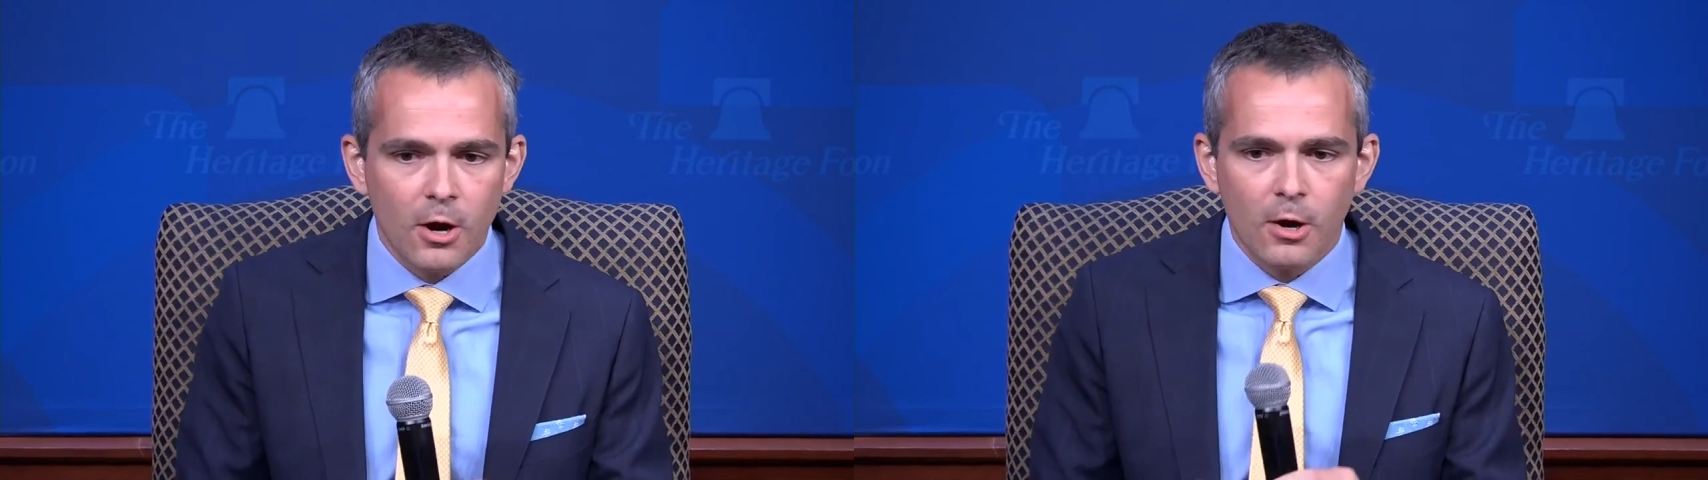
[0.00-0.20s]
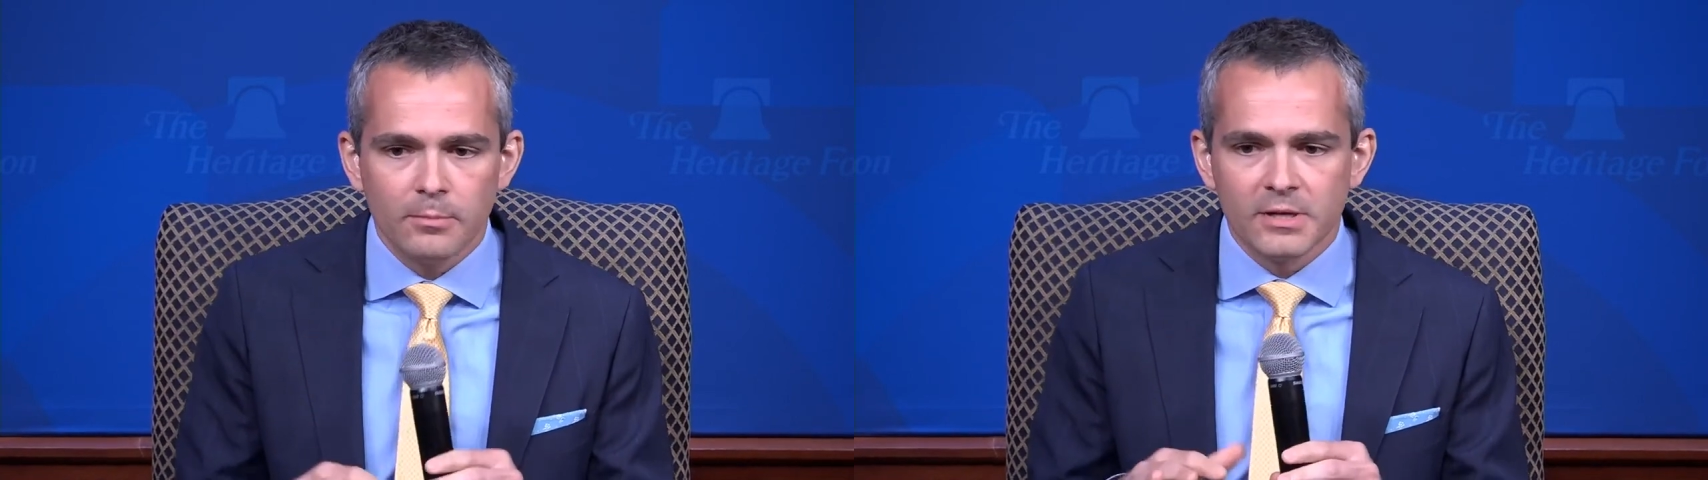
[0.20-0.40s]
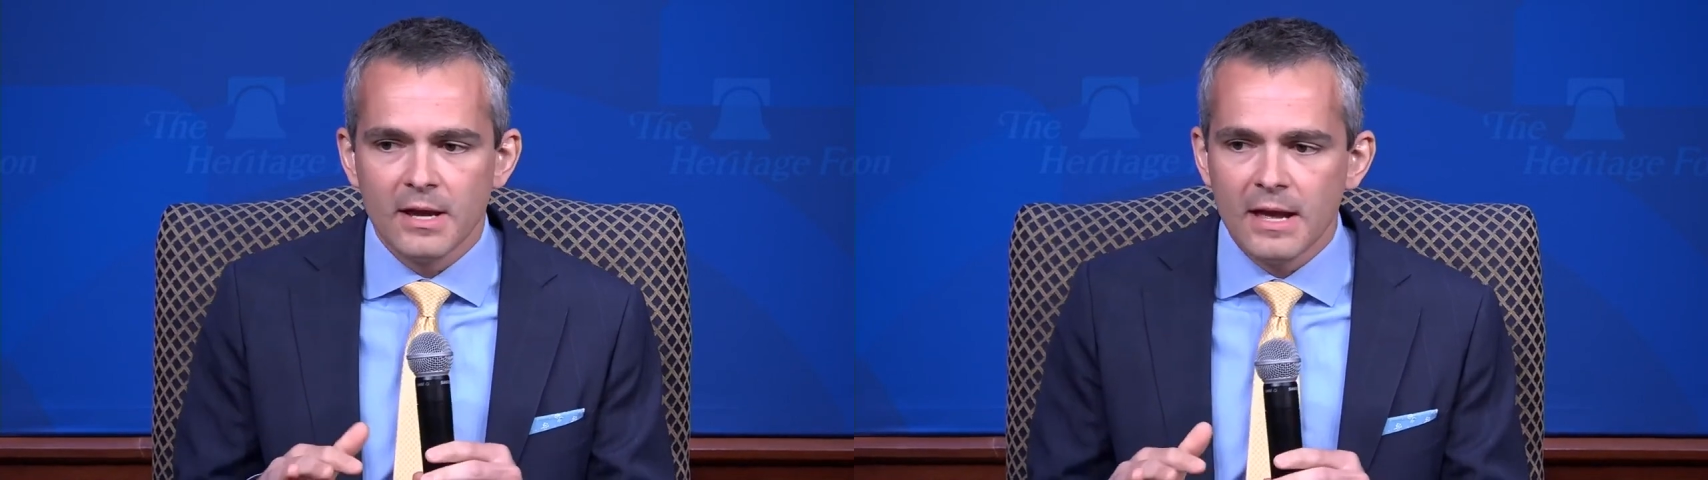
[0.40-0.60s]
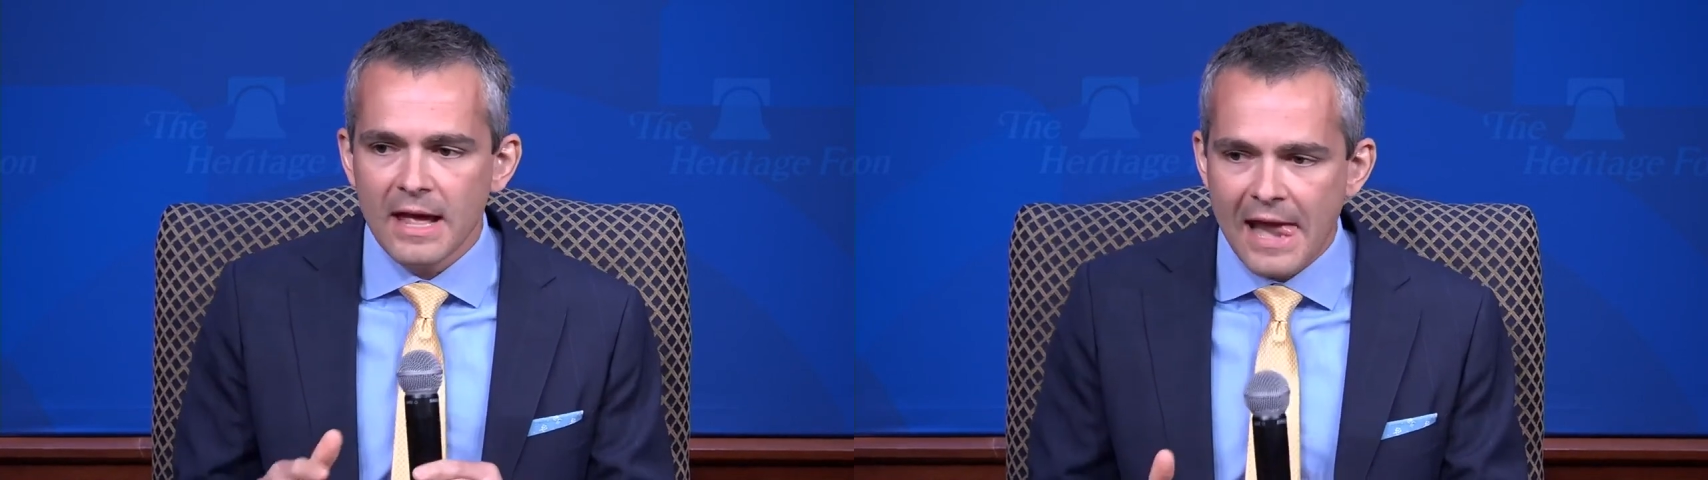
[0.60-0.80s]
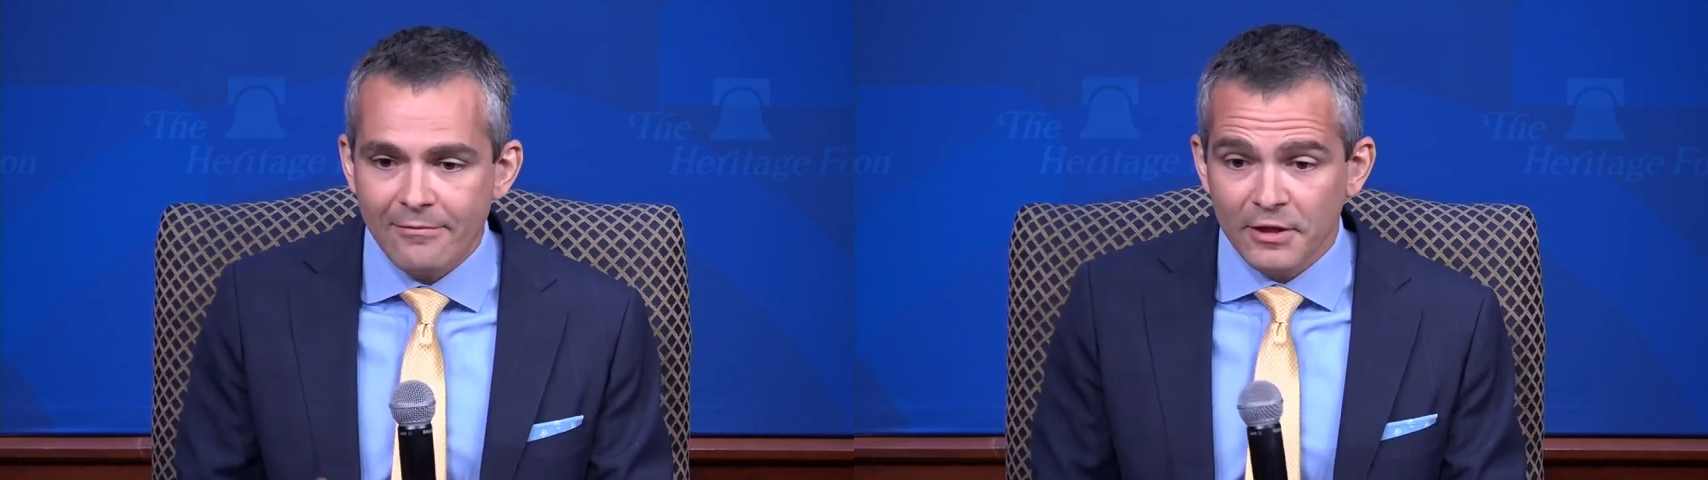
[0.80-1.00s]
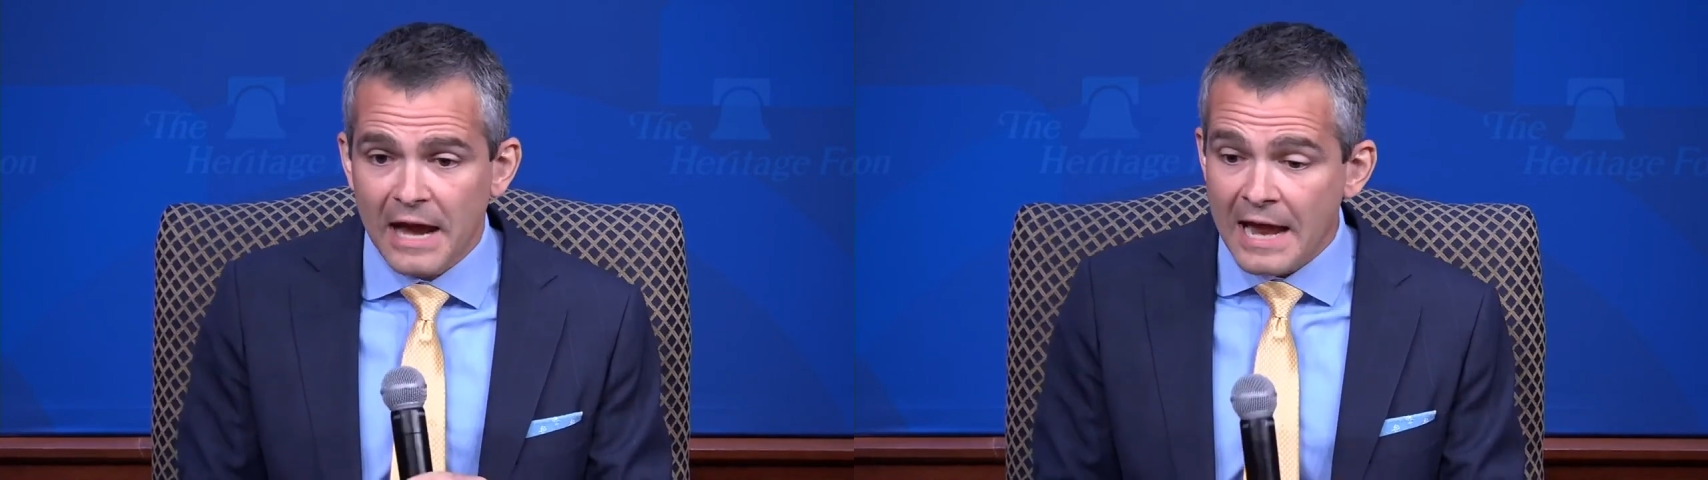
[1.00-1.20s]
harmed everything.